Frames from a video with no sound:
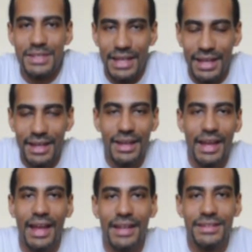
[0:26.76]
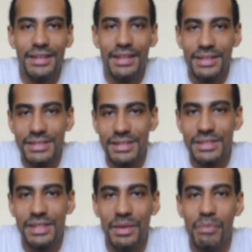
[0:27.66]
Singh, and this
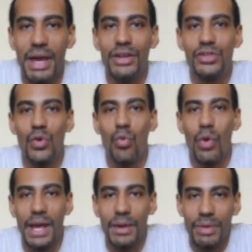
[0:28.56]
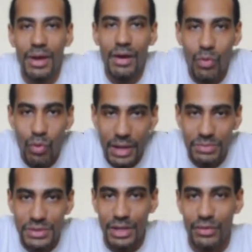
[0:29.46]
is the Manager
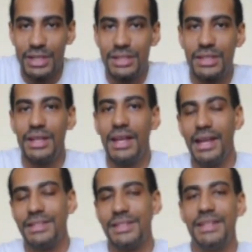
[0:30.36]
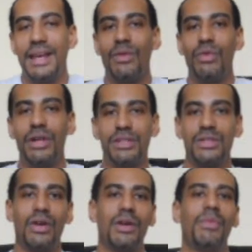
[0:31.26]
web series. And today I wanted
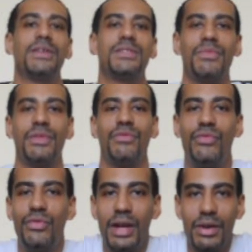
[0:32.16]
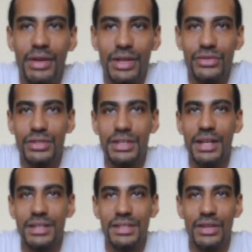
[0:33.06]
to talk about something very
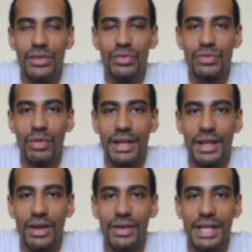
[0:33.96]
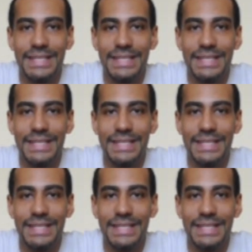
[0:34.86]
interesting that's in the news right now.